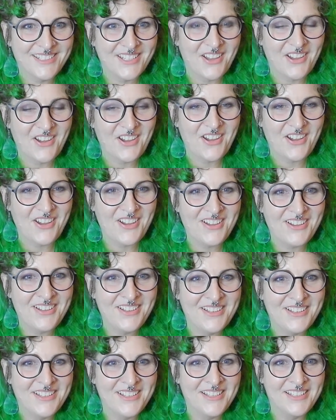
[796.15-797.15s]
Oh,
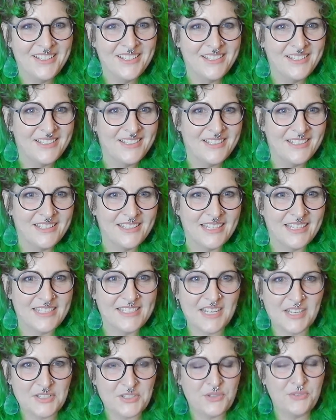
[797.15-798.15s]
that's
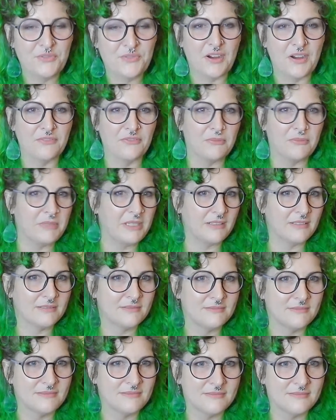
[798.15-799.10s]
not too far from here.